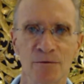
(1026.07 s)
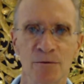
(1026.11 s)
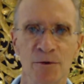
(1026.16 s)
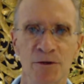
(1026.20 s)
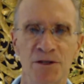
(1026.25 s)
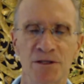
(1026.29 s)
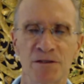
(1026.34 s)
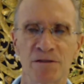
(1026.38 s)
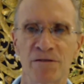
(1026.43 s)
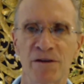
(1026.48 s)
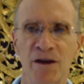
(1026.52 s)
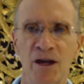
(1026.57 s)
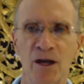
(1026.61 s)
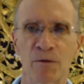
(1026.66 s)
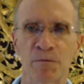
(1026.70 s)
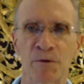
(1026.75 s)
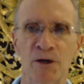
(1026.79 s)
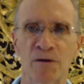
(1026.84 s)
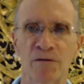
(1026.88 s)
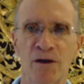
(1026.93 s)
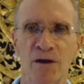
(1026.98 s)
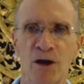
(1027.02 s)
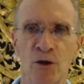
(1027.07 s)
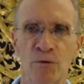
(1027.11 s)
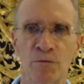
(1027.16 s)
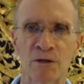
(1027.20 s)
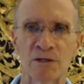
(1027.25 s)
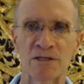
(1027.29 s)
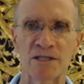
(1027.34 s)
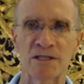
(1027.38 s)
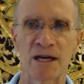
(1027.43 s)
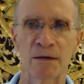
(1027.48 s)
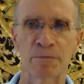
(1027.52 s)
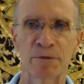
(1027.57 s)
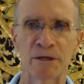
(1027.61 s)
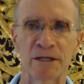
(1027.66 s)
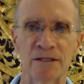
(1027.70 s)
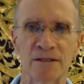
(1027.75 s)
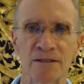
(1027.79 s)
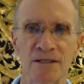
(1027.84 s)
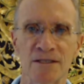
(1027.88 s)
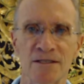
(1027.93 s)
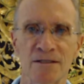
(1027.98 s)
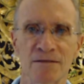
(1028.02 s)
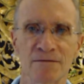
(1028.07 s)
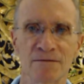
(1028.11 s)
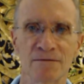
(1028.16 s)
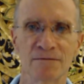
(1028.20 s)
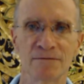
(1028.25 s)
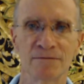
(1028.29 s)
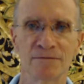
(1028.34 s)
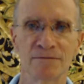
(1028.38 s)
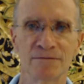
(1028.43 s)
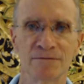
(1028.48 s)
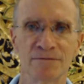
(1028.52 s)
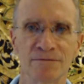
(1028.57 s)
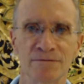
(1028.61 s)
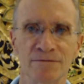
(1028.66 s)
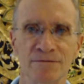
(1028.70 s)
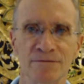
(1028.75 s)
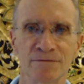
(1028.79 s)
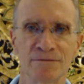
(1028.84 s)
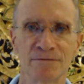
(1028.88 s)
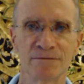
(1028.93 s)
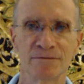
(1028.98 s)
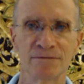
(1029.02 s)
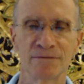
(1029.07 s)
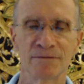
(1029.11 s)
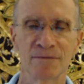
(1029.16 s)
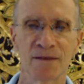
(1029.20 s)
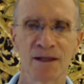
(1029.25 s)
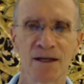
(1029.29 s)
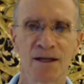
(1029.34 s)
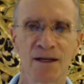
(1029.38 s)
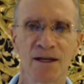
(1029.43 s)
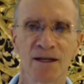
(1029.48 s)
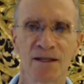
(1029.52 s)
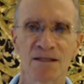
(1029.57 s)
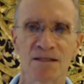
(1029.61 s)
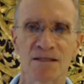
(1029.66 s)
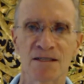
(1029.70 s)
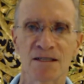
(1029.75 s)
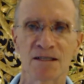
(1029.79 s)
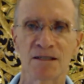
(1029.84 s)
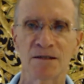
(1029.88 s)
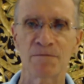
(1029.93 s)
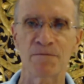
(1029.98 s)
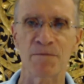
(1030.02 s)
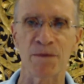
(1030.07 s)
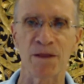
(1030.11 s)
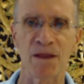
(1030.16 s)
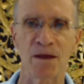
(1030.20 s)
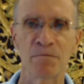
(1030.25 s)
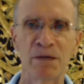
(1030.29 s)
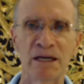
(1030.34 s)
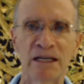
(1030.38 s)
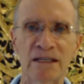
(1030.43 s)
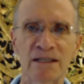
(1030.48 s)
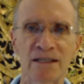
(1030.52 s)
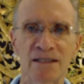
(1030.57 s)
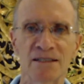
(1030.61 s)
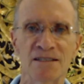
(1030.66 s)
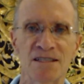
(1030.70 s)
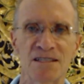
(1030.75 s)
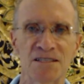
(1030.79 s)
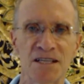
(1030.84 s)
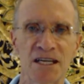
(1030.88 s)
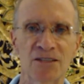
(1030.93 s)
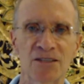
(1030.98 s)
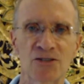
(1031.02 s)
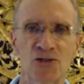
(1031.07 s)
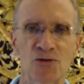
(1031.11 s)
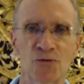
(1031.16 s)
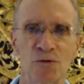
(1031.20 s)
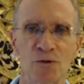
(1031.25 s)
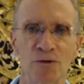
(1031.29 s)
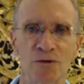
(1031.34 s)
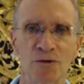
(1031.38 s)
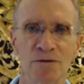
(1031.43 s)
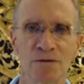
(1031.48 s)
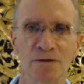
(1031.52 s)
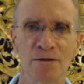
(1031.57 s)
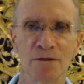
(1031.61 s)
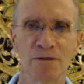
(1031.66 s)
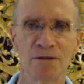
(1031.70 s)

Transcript: with the development of Homo sapiens. See, being instinctual,